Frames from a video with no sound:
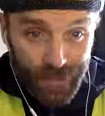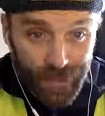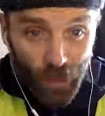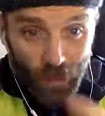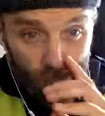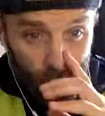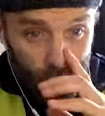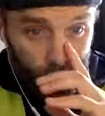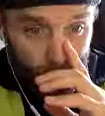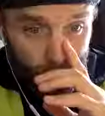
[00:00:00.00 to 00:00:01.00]
called
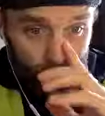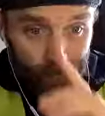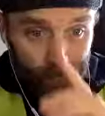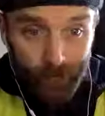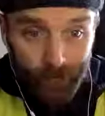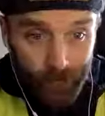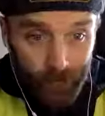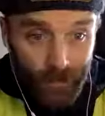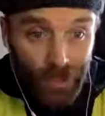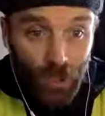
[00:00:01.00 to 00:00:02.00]

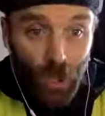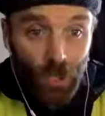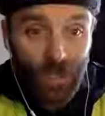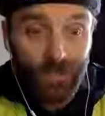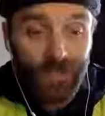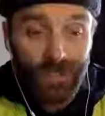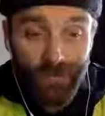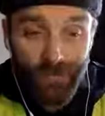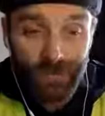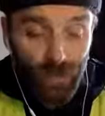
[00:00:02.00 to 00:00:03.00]
Call Out the
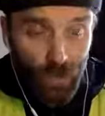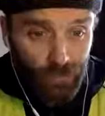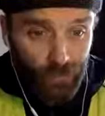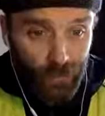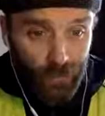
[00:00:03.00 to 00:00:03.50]
Devil's Bluff